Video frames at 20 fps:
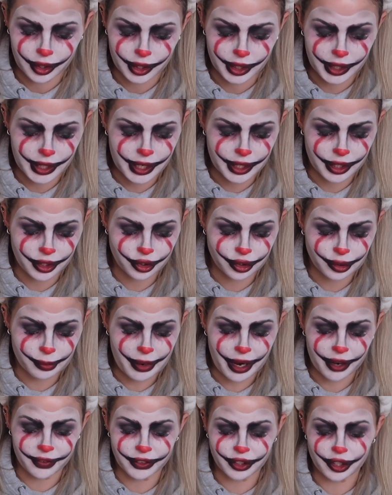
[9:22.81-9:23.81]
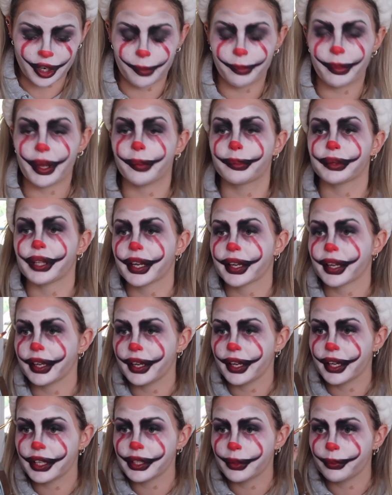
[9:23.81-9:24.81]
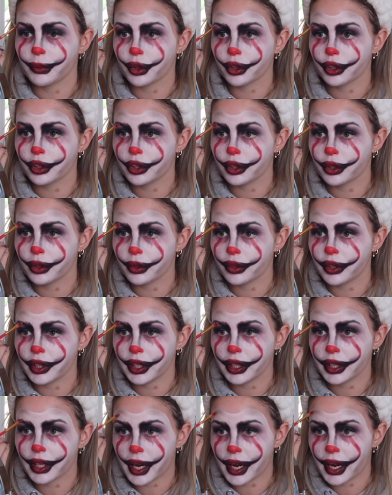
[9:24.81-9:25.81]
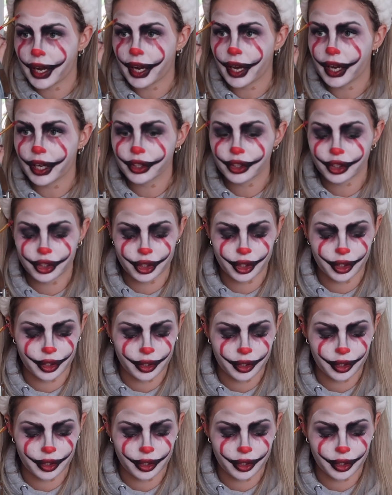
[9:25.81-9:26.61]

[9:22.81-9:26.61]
again it doesn't matter if it's got a bit of black in it. And then we're going to do the arch.